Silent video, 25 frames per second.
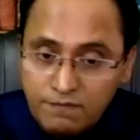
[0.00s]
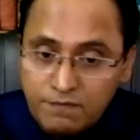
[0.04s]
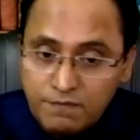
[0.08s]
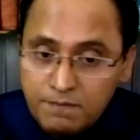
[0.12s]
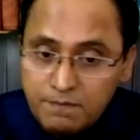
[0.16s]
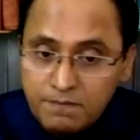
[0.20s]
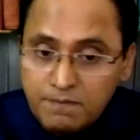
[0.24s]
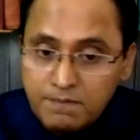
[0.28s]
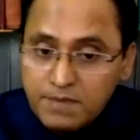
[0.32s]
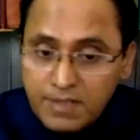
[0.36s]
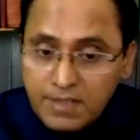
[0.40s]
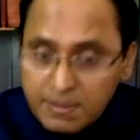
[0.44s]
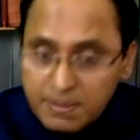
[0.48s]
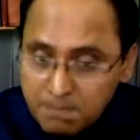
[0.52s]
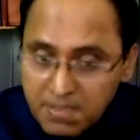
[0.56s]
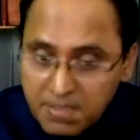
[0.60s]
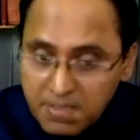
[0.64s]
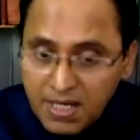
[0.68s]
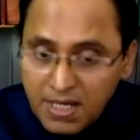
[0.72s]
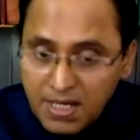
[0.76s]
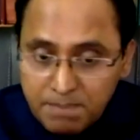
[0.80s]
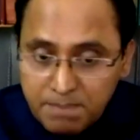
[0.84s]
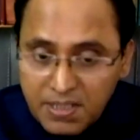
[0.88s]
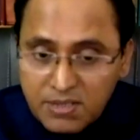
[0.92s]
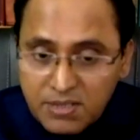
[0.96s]
It may
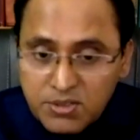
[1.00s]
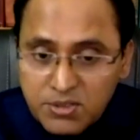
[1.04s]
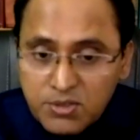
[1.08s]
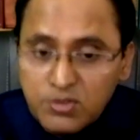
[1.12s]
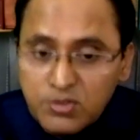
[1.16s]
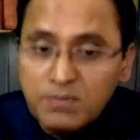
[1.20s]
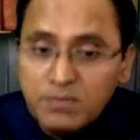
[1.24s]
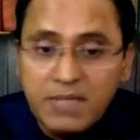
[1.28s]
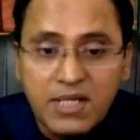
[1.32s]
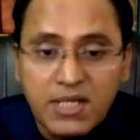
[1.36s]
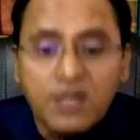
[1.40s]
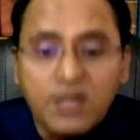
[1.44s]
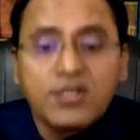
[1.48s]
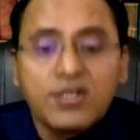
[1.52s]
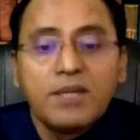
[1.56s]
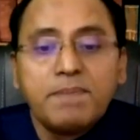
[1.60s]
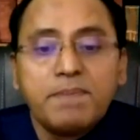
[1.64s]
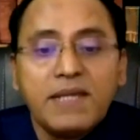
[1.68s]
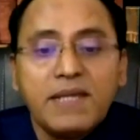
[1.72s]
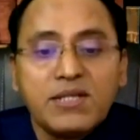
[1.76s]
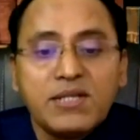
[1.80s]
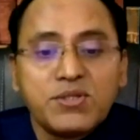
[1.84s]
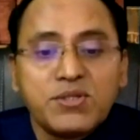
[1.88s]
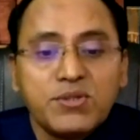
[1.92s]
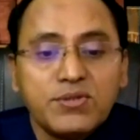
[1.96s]
appeal to you, may not
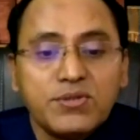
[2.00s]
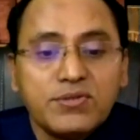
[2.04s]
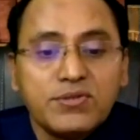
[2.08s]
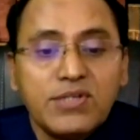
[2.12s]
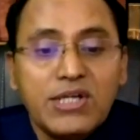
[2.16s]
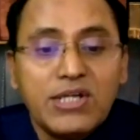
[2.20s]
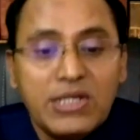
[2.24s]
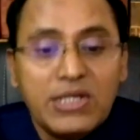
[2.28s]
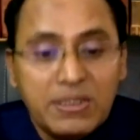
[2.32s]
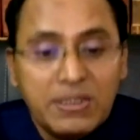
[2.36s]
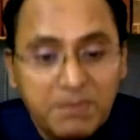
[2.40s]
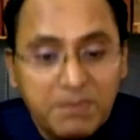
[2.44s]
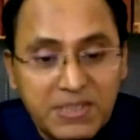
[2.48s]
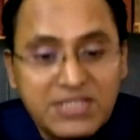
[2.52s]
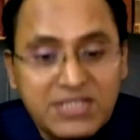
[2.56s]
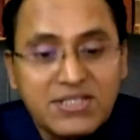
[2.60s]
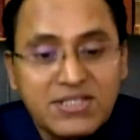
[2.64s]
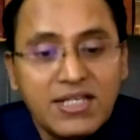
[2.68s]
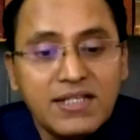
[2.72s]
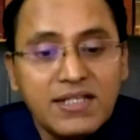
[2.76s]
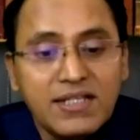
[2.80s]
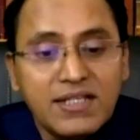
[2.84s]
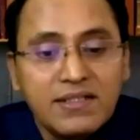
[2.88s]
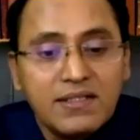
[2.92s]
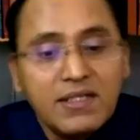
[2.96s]
appeal to you, but
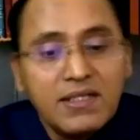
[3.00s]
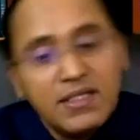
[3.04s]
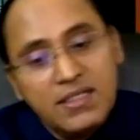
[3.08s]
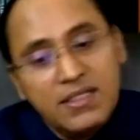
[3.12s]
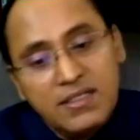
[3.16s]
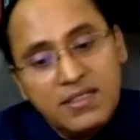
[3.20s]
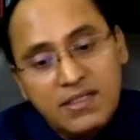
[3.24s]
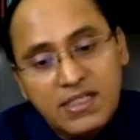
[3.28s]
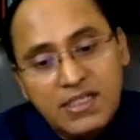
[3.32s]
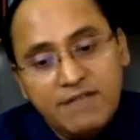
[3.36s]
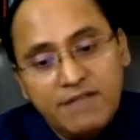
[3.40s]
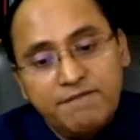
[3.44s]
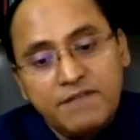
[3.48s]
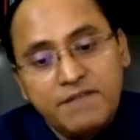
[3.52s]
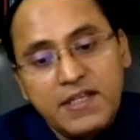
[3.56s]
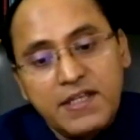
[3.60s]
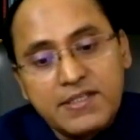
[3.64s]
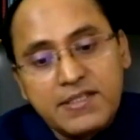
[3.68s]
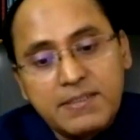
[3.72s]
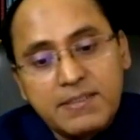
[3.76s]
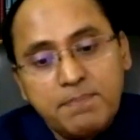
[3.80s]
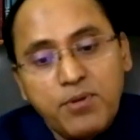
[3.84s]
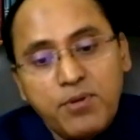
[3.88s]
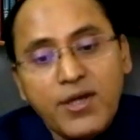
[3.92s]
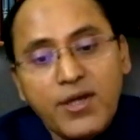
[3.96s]
still, if there is a
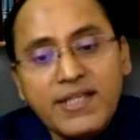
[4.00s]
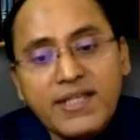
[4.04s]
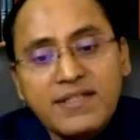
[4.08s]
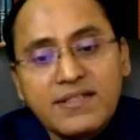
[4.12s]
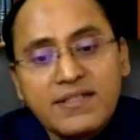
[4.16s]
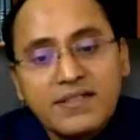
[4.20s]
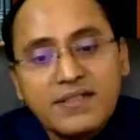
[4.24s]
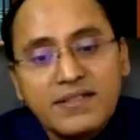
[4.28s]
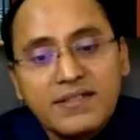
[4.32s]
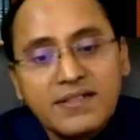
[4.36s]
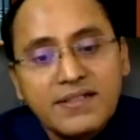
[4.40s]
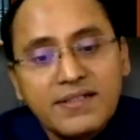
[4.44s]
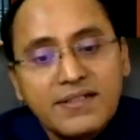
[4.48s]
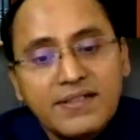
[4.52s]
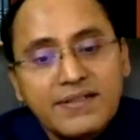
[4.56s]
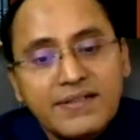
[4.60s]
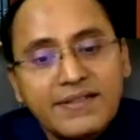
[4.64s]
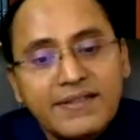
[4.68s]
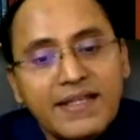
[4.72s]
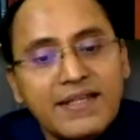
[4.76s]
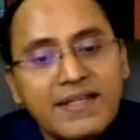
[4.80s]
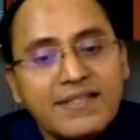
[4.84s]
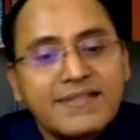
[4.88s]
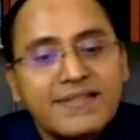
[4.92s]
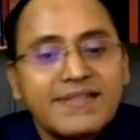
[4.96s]
point there
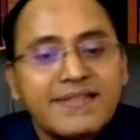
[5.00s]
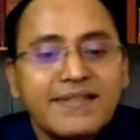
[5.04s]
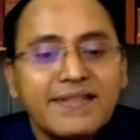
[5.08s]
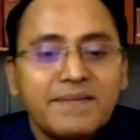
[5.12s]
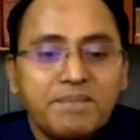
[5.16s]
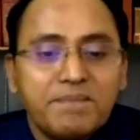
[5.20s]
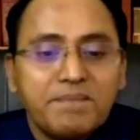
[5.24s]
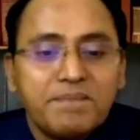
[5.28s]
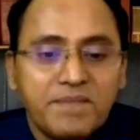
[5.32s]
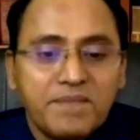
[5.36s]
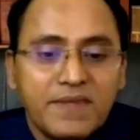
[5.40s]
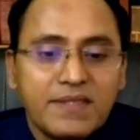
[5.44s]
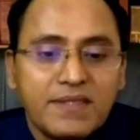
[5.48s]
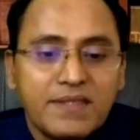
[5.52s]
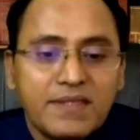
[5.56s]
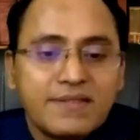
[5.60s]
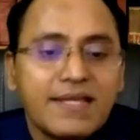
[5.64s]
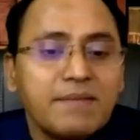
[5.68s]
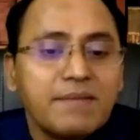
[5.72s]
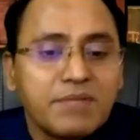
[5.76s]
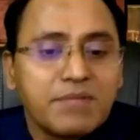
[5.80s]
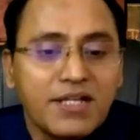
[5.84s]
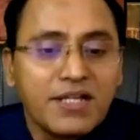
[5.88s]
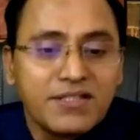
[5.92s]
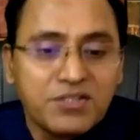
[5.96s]
is some
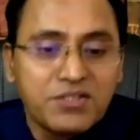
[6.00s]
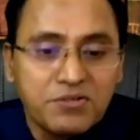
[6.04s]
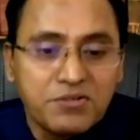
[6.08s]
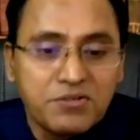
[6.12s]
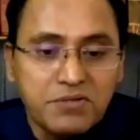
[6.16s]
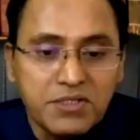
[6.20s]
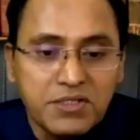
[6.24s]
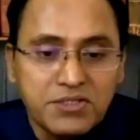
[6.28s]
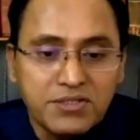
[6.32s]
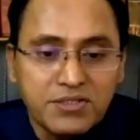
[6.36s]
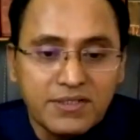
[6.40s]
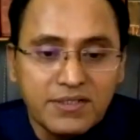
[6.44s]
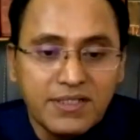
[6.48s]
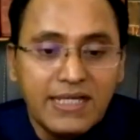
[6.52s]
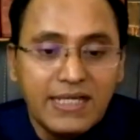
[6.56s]
consideration.